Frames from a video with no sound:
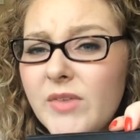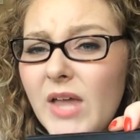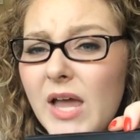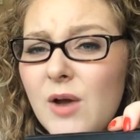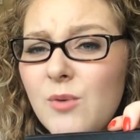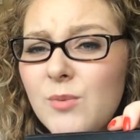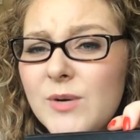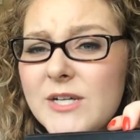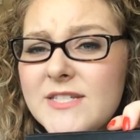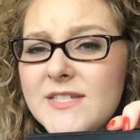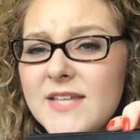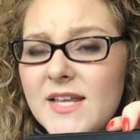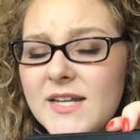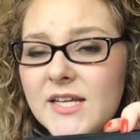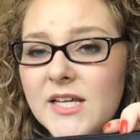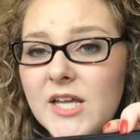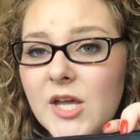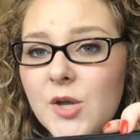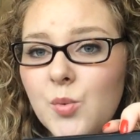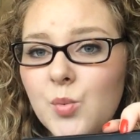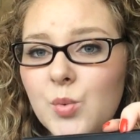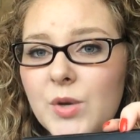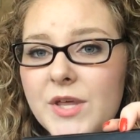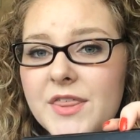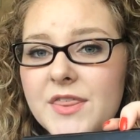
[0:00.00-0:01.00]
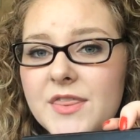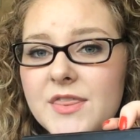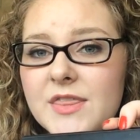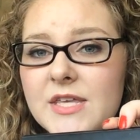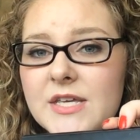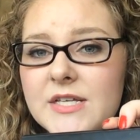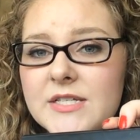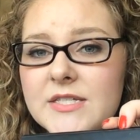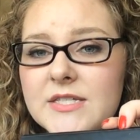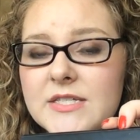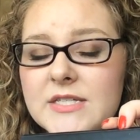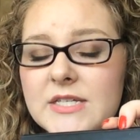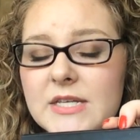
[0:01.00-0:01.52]
I was setting it with
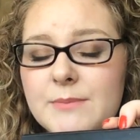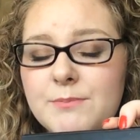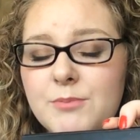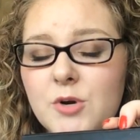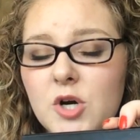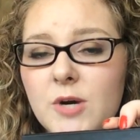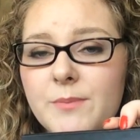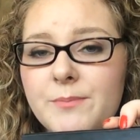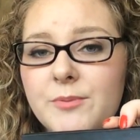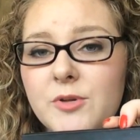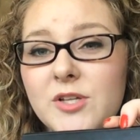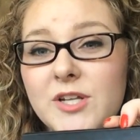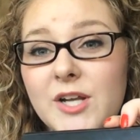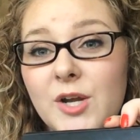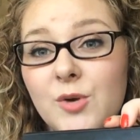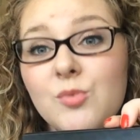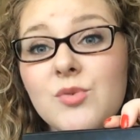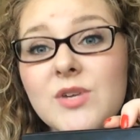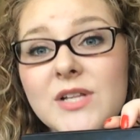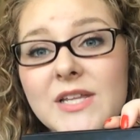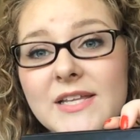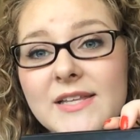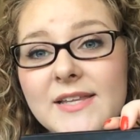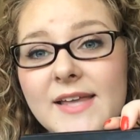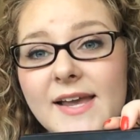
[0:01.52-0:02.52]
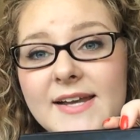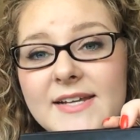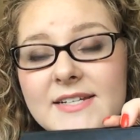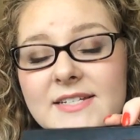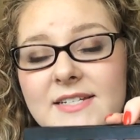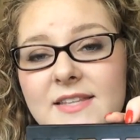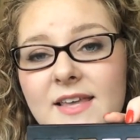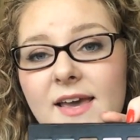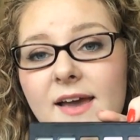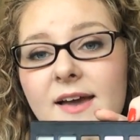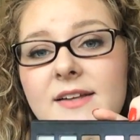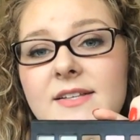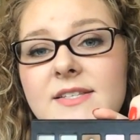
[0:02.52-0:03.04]
this Deep Purple and I really liked
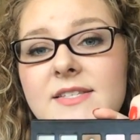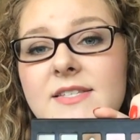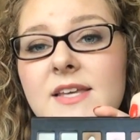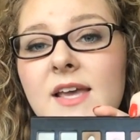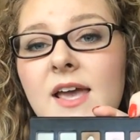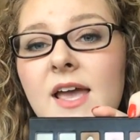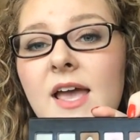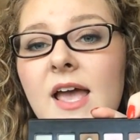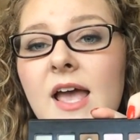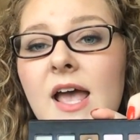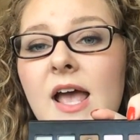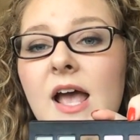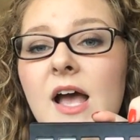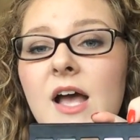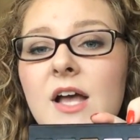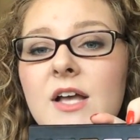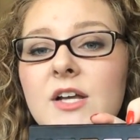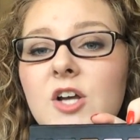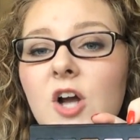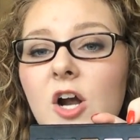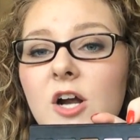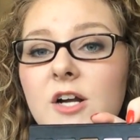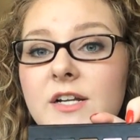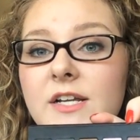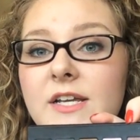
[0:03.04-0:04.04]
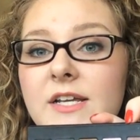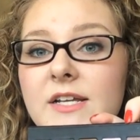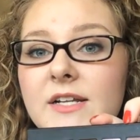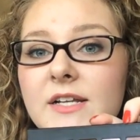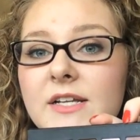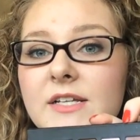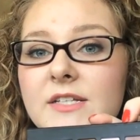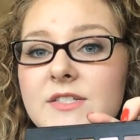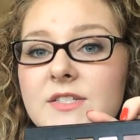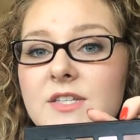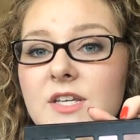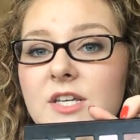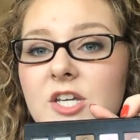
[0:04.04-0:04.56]
that. Garnet
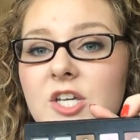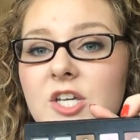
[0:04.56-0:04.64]
is a